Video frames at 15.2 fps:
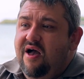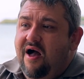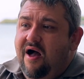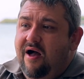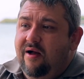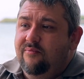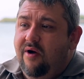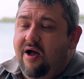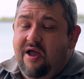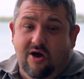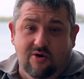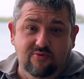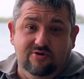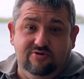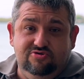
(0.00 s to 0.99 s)
I
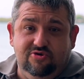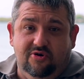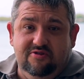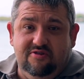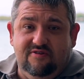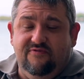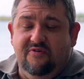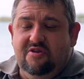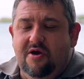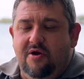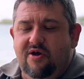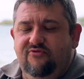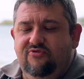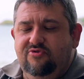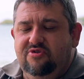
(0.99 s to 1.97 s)
hope you enjoyed this video.
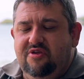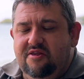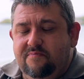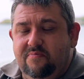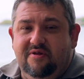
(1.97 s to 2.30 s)
If you did,